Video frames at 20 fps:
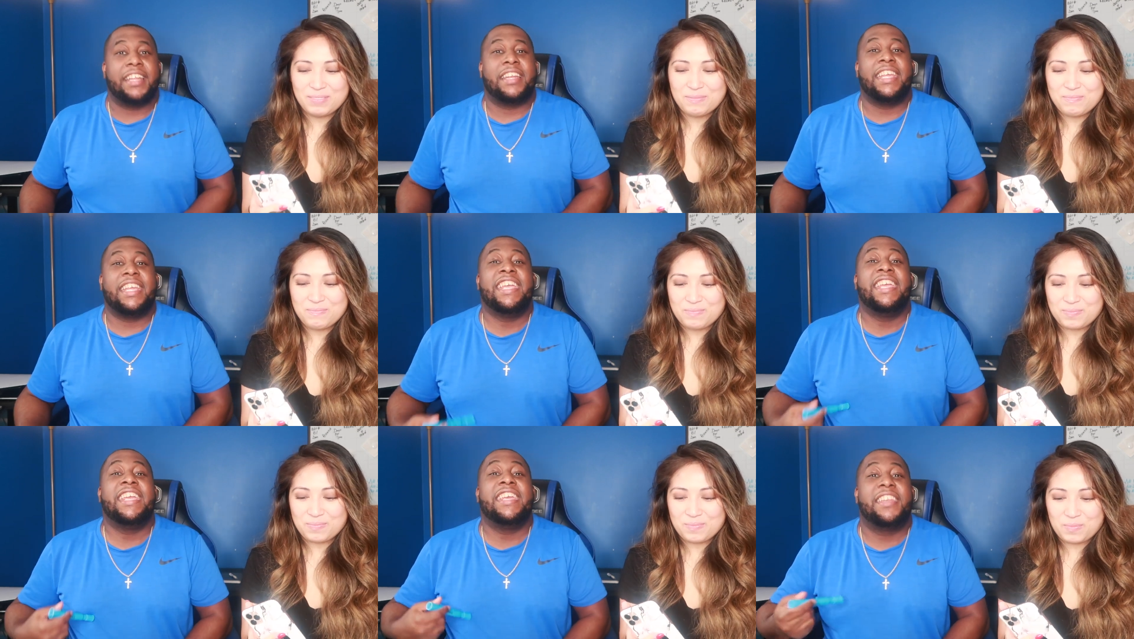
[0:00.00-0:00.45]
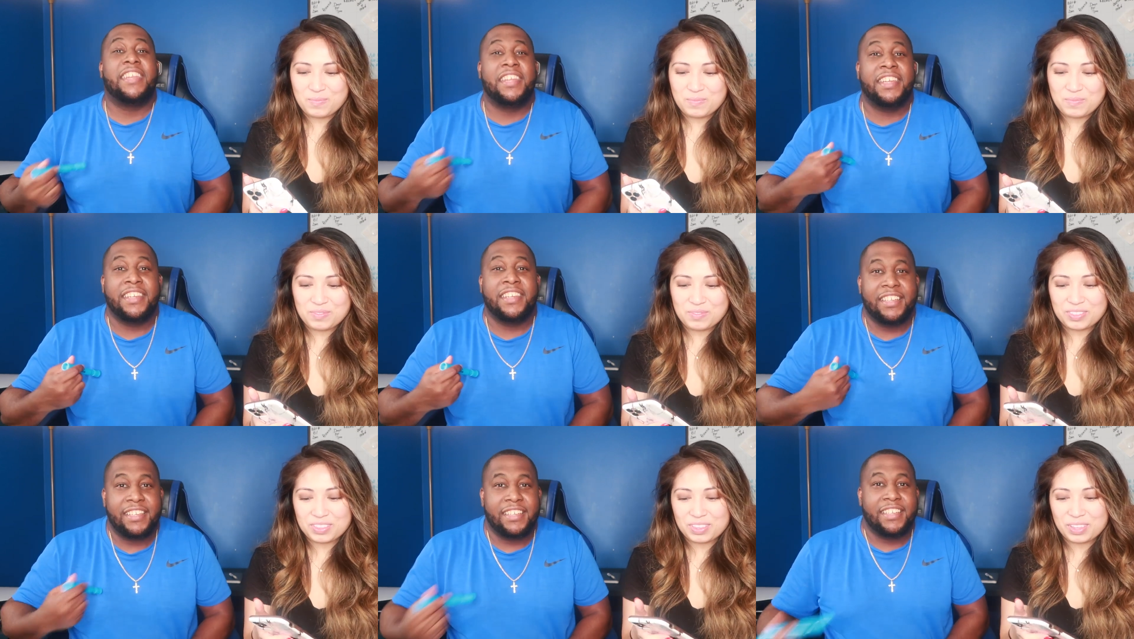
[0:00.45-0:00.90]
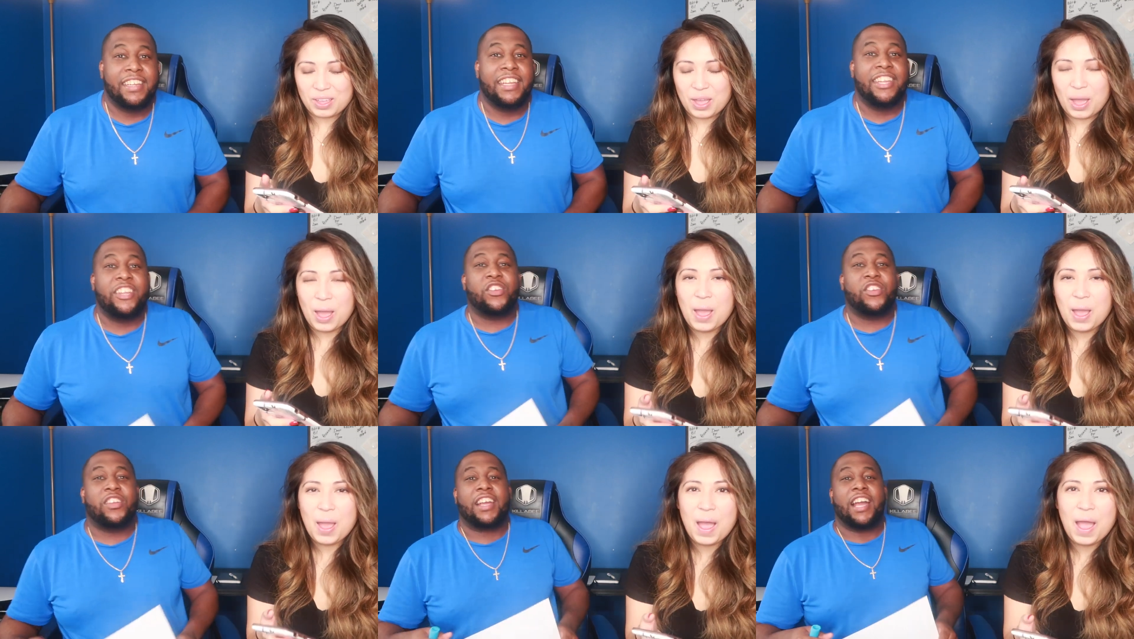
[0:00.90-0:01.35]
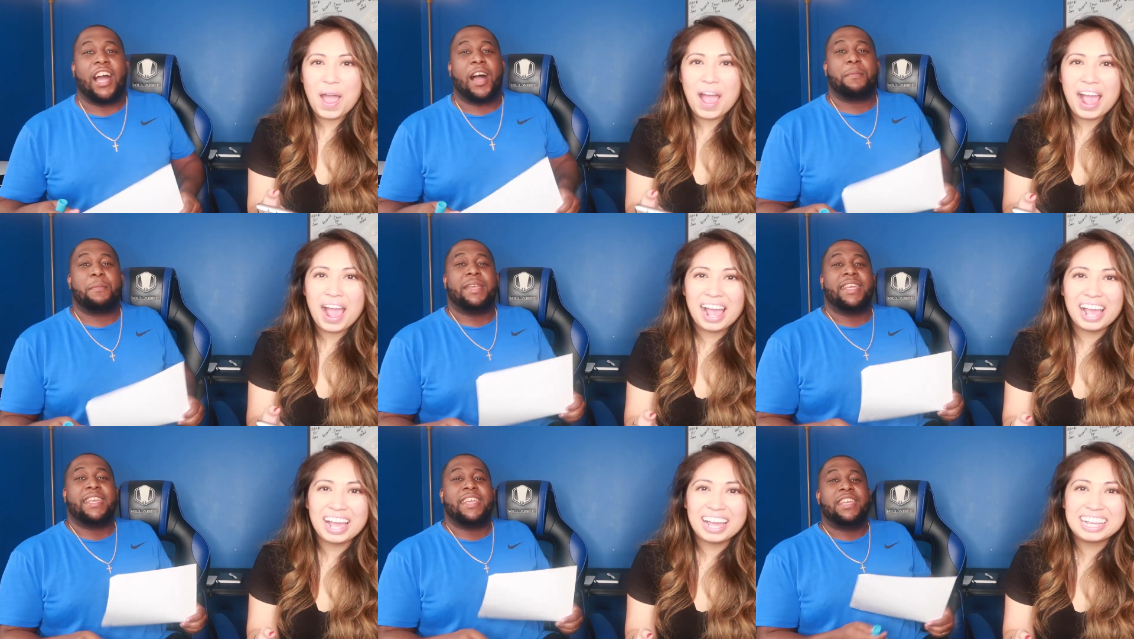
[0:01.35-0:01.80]
Speaker 1: Eat. You can call
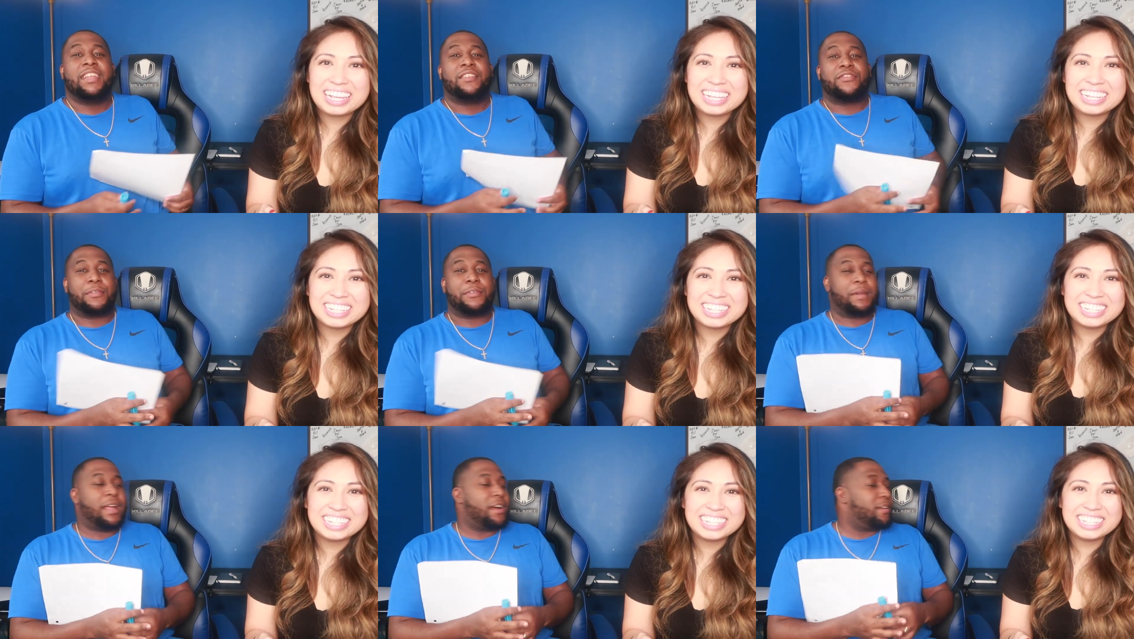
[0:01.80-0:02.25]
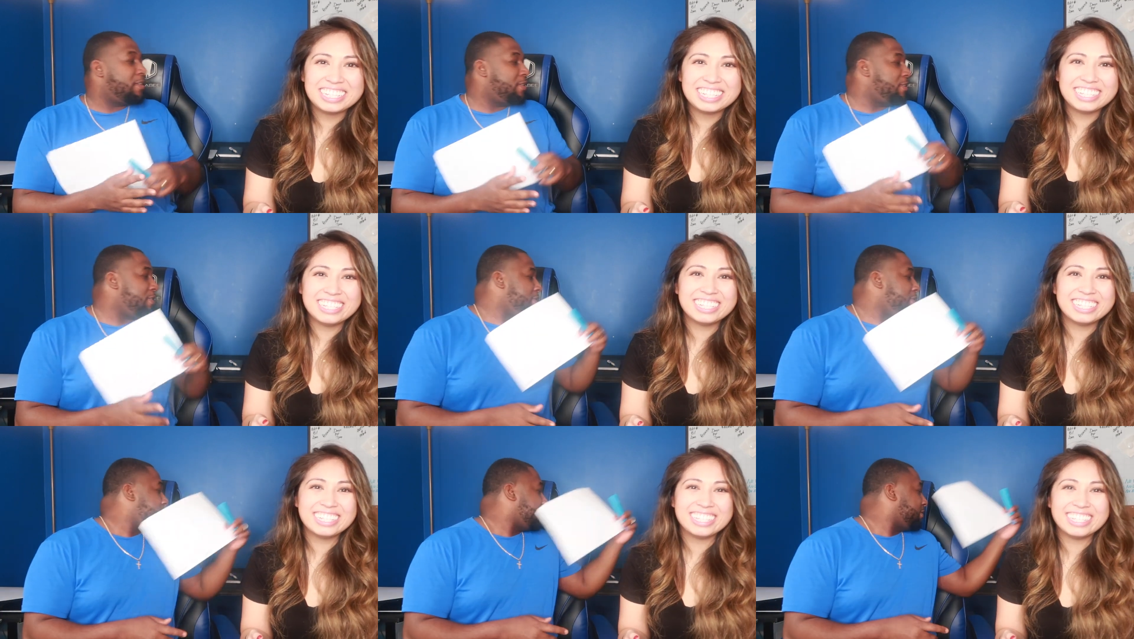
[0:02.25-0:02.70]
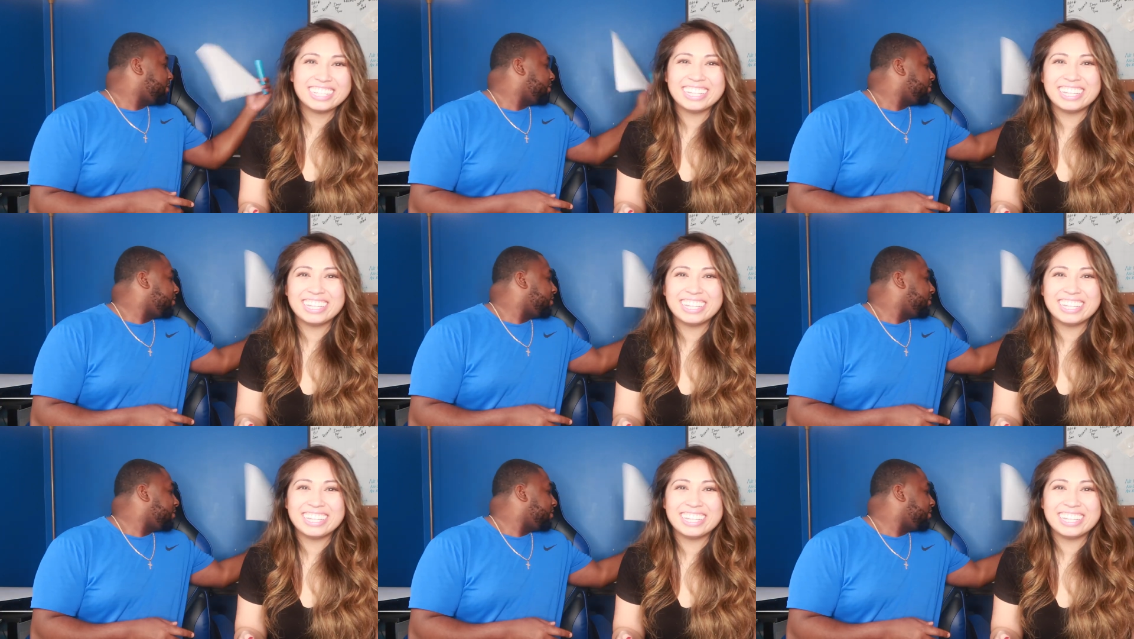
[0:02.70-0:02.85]
me Eat from now on.